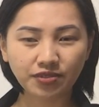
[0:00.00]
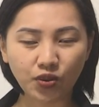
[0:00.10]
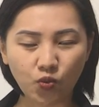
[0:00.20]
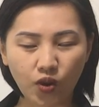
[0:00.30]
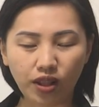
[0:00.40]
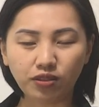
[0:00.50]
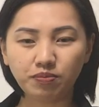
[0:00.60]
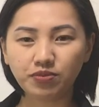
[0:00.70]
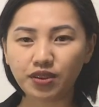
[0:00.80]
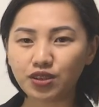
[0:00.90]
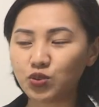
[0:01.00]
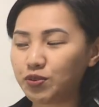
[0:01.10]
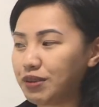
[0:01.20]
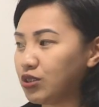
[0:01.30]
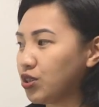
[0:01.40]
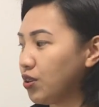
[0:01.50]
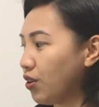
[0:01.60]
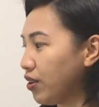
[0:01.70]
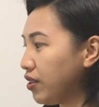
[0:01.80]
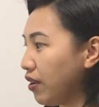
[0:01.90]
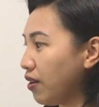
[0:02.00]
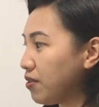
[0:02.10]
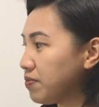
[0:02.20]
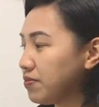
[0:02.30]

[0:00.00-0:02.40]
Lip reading: Well, as we mentioned earlier,